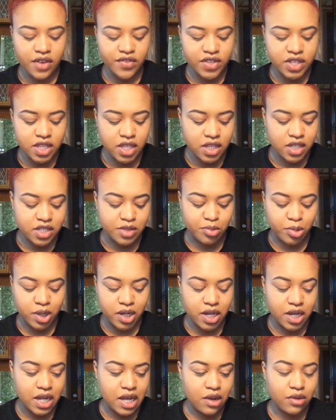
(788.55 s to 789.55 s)
Everything is
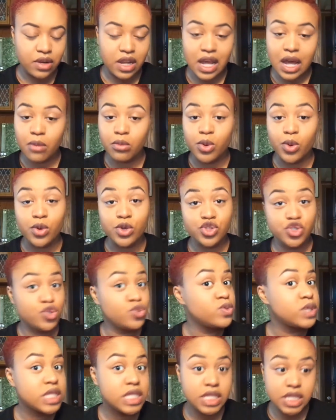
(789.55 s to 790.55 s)
blended out. Now I'm going
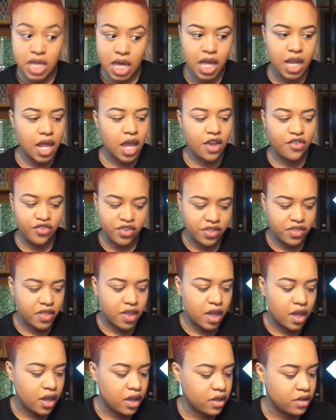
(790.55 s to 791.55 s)
to set
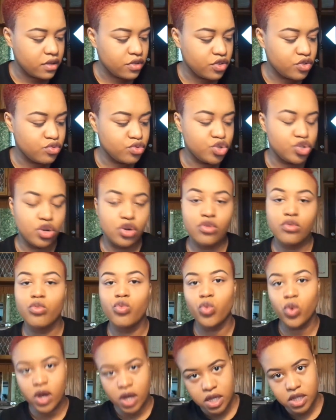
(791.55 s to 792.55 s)
everything. You don't
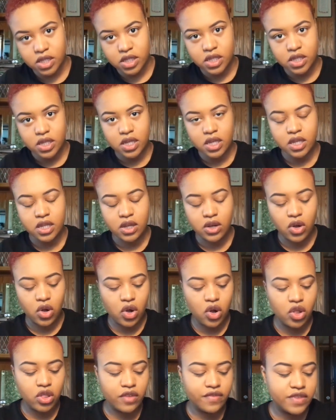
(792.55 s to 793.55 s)
want
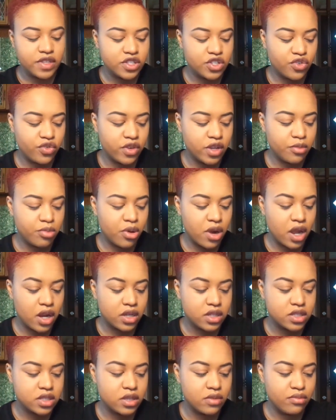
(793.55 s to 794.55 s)
all of these cream
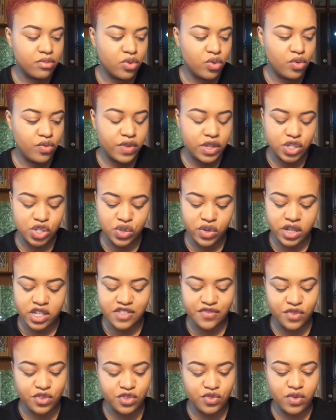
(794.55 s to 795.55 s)
products to move and
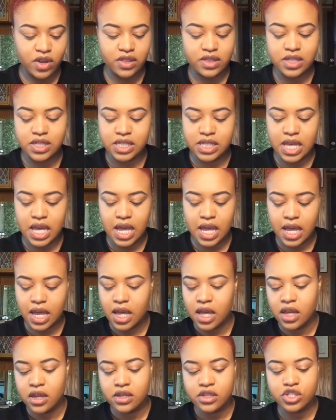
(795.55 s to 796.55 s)
transfer throughout the day,
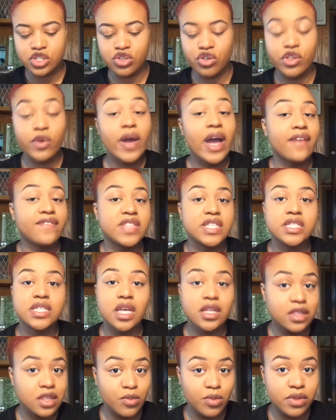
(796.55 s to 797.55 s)
so you have to
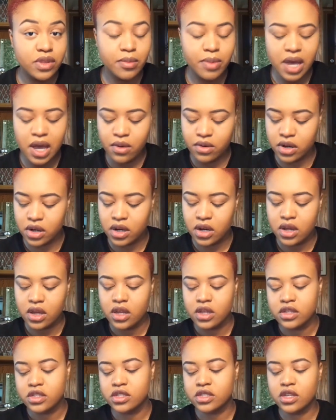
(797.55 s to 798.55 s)
set them with a powder.
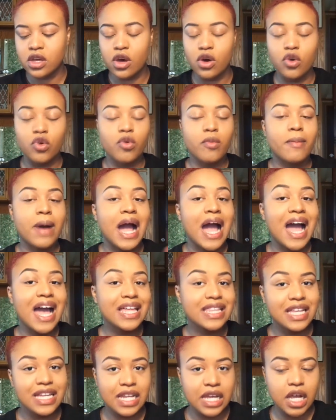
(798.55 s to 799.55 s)
So my
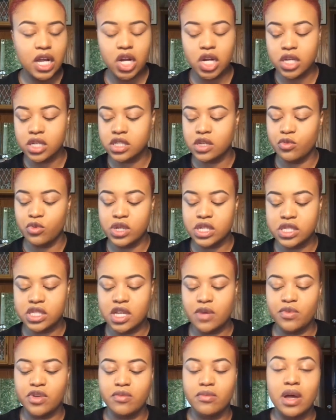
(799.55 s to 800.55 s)
highlighted areas I'm going to
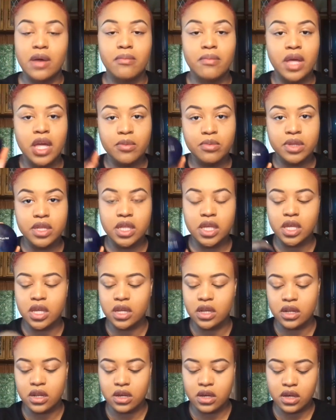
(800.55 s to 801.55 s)
set with my
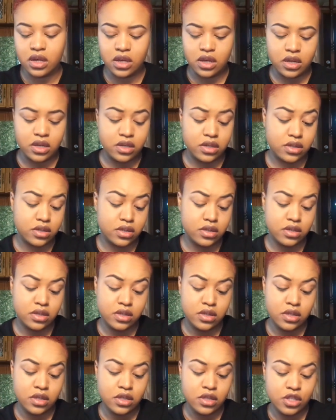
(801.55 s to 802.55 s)
Maybelline
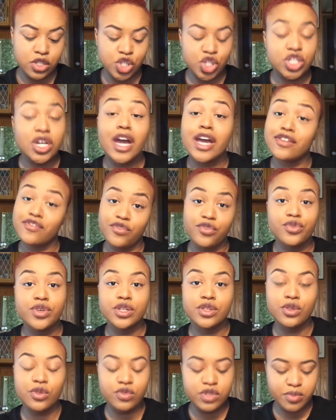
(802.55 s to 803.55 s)
Shine Free
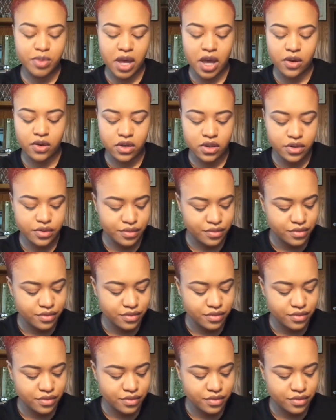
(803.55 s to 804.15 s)
Loose Powder.